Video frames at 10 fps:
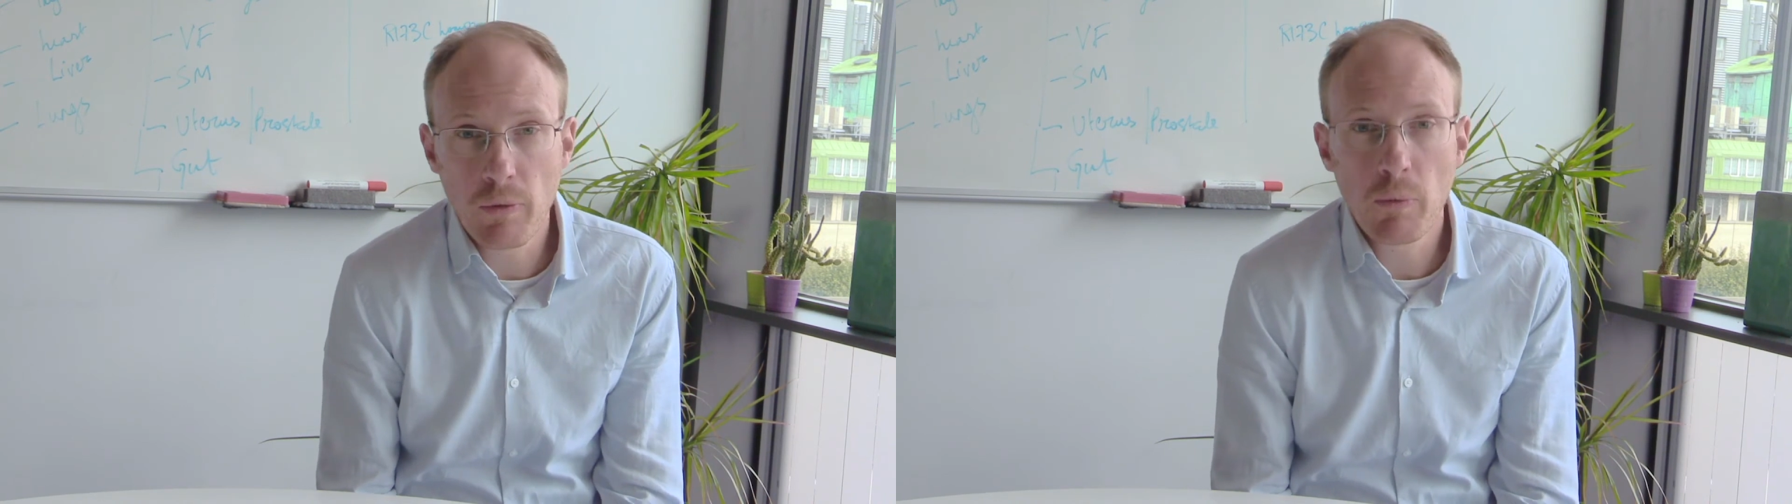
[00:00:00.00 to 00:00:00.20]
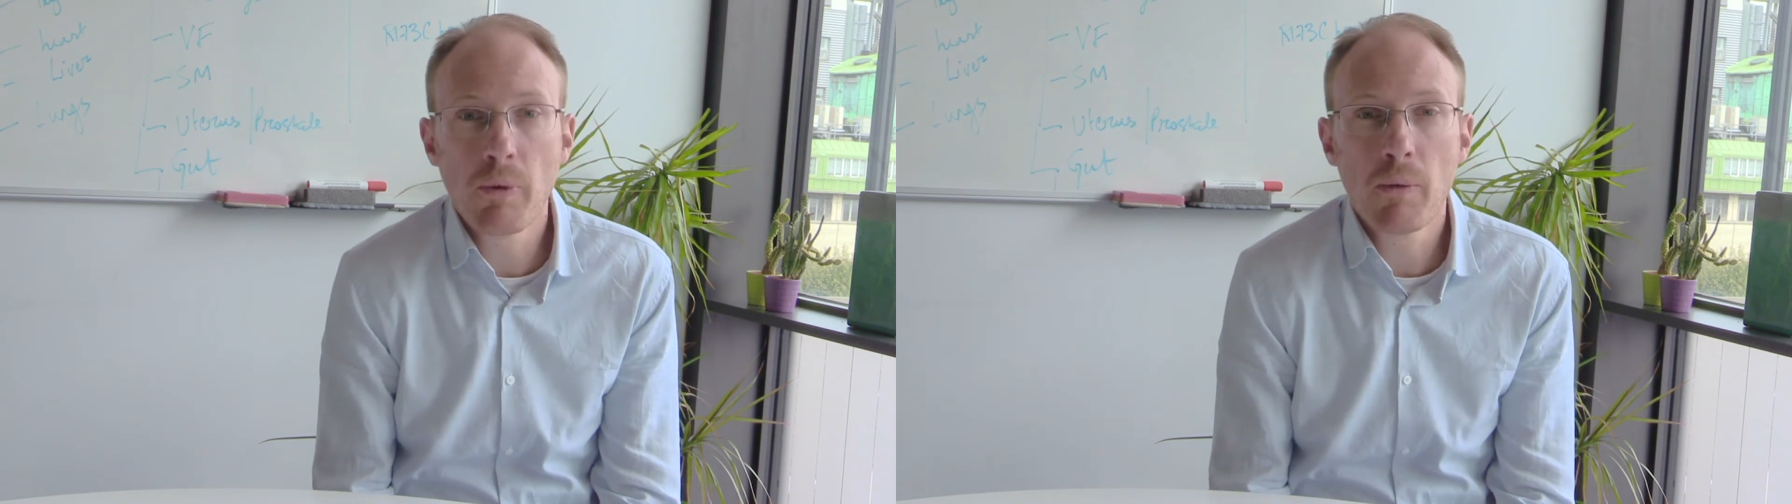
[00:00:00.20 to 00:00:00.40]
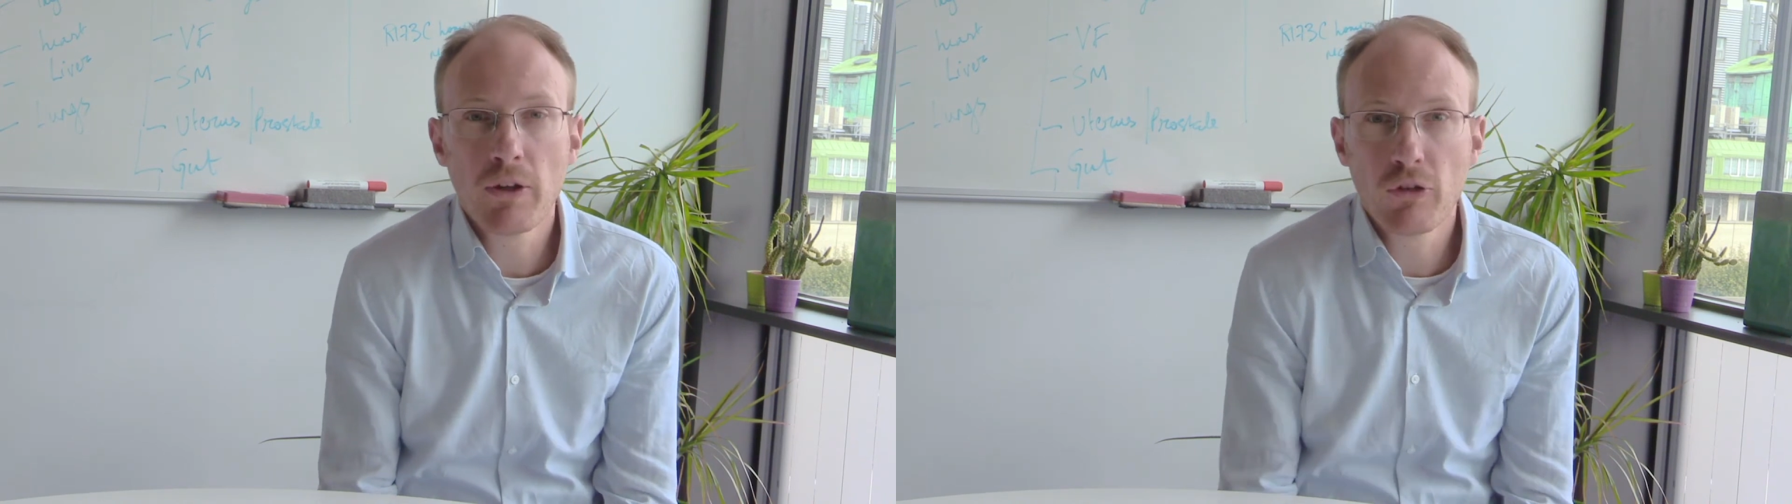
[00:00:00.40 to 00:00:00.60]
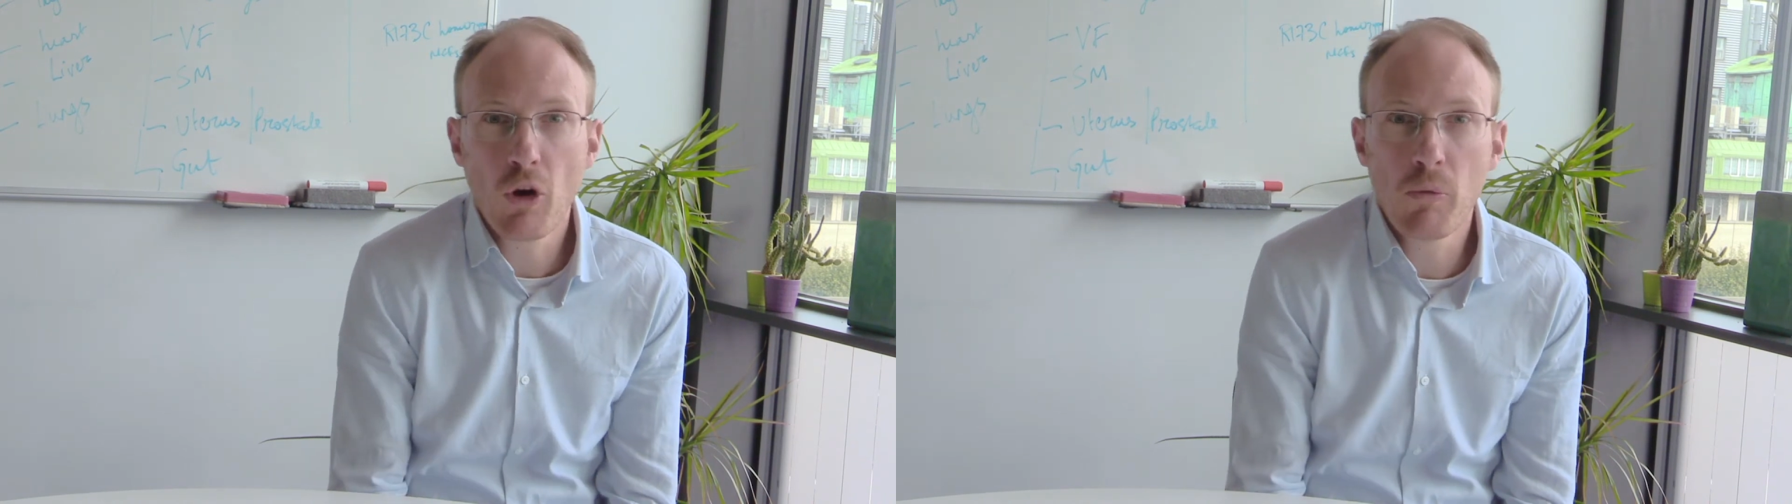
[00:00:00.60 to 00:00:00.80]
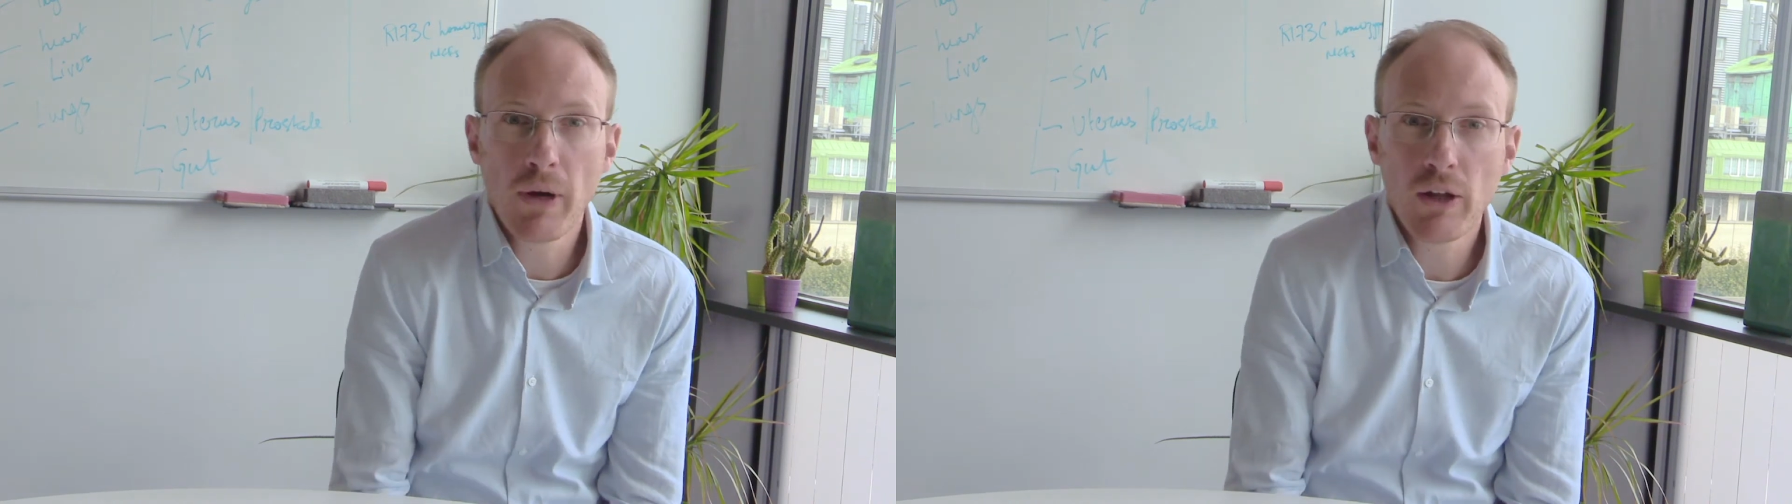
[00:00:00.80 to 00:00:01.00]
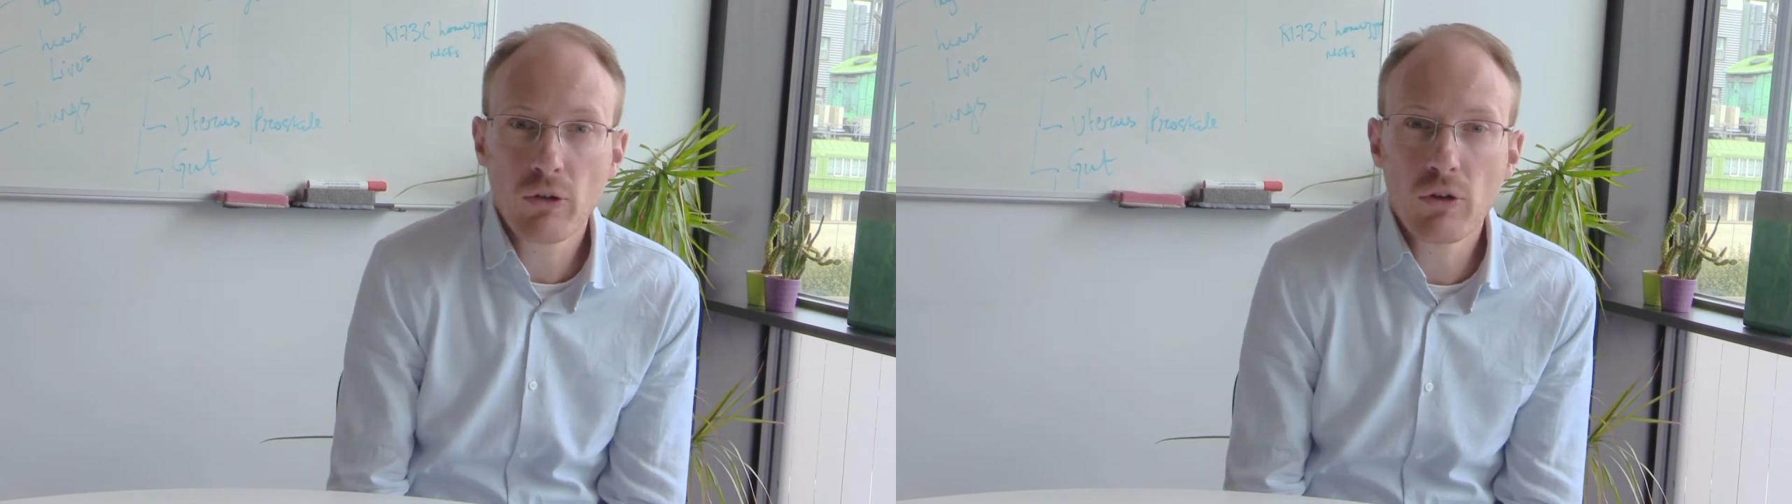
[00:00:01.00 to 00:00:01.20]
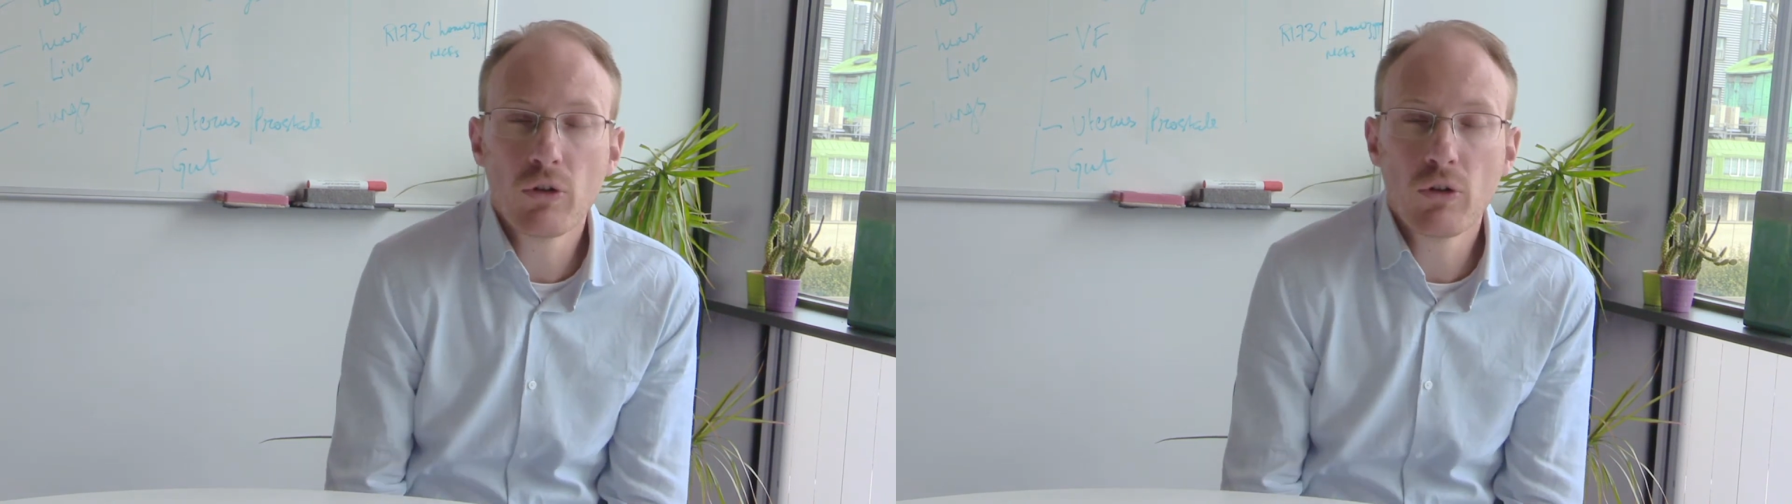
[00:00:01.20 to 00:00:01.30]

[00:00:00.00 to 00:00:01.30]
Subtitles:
then we might be able to combat